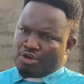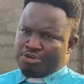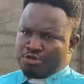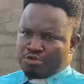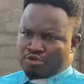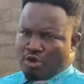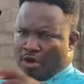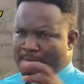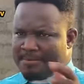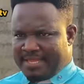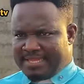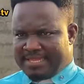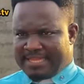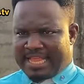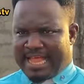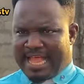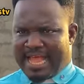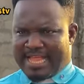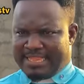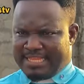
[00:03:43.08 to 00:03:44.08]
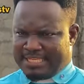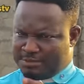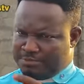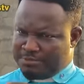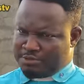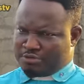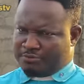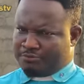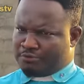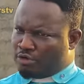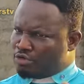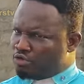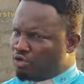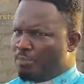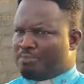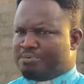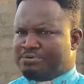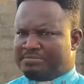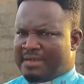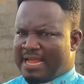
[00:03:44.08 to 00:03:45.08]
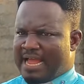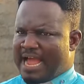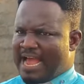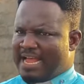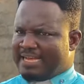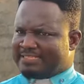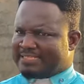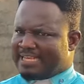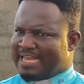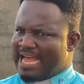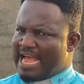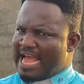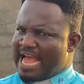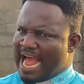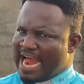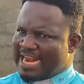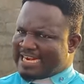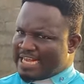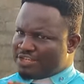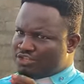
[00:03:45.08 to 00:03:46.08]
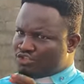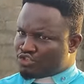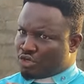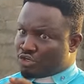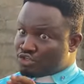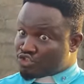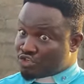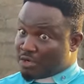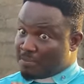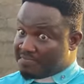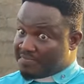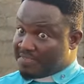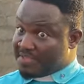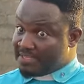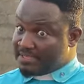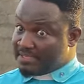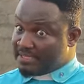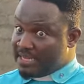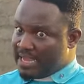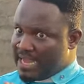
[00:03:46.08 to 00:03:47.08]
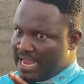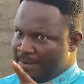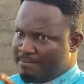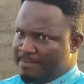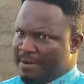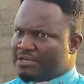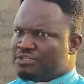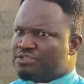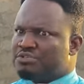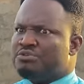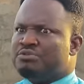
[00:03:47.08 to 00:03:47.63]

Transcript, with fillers: you coming, the Spirit of God opened my eyes and I saw something about